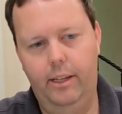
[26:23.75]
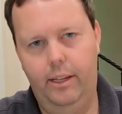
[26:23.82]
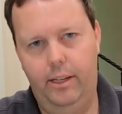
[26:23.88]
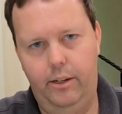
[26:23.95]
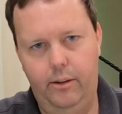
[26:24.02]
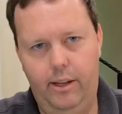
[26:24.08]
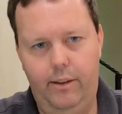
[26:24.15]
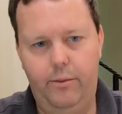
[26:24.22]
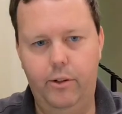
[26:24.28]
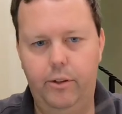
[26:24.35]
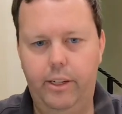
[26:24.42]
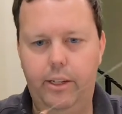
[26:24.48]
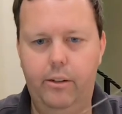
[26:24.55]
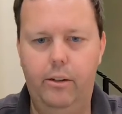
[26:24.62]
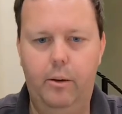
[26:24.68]
And you'll have your
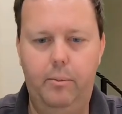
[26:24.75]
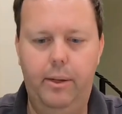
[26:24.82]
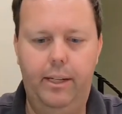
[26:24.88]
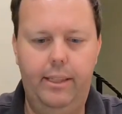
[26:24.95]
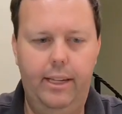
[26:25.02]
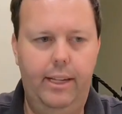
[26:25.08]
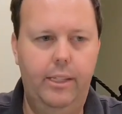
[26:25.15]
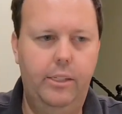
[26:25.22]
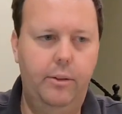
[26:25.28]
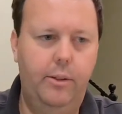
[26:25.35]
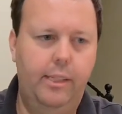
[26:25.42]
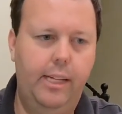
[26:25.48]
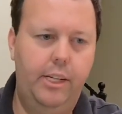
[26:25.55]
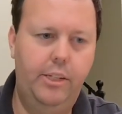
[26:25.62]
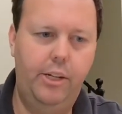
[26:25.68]
leader up like that. So
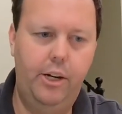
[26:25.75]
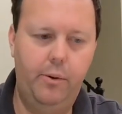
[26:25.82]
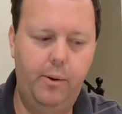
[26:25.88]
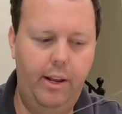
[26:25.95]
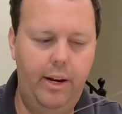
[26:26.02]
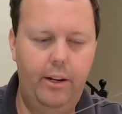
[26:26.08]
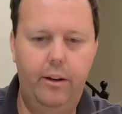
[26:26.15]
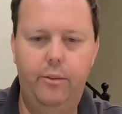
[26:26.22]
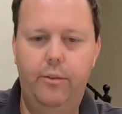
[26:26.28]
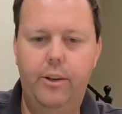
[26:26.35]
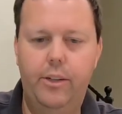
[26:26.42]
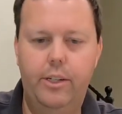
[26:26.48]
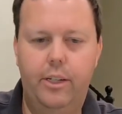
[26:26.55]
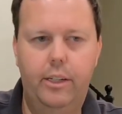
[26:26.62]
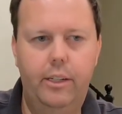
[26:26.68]
essentially, you're ready to go
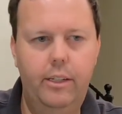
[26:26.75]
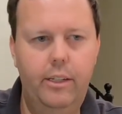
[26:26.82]
fishing.